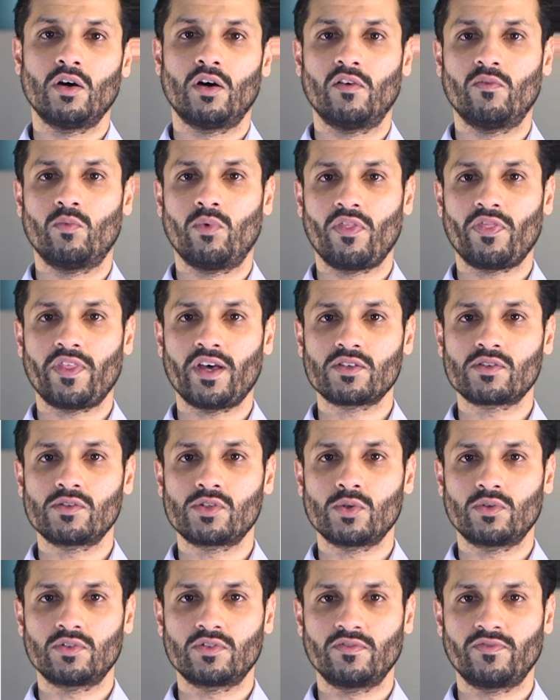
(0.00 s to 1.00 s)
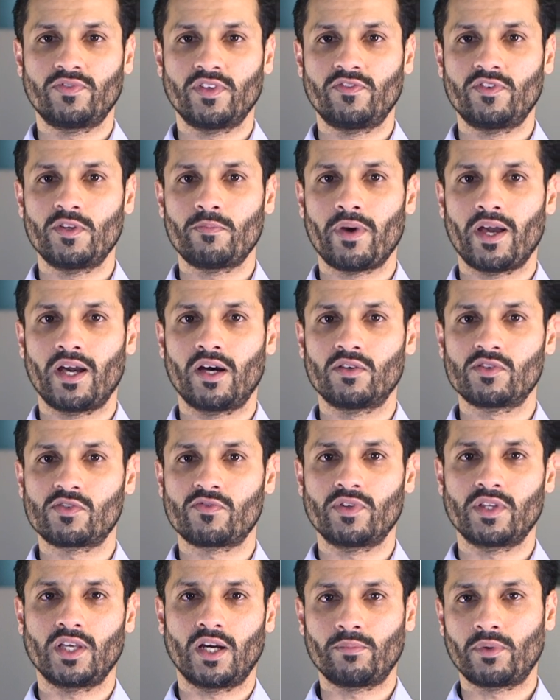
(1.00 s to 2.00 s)
of £1,250
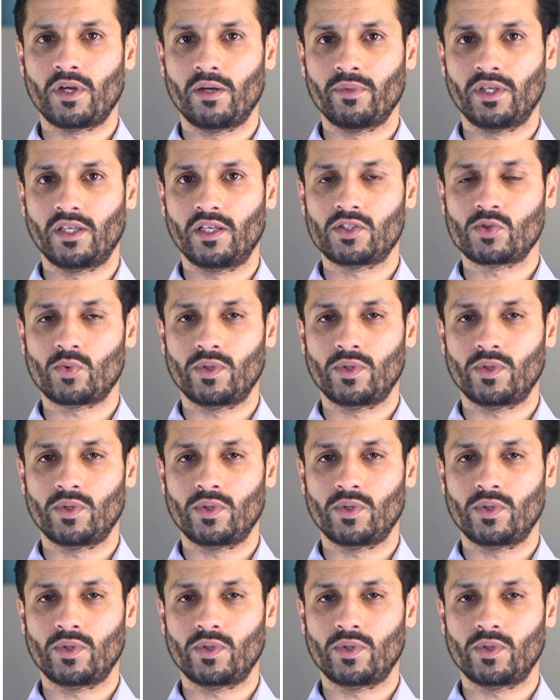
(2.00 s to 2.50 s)
for the upcoming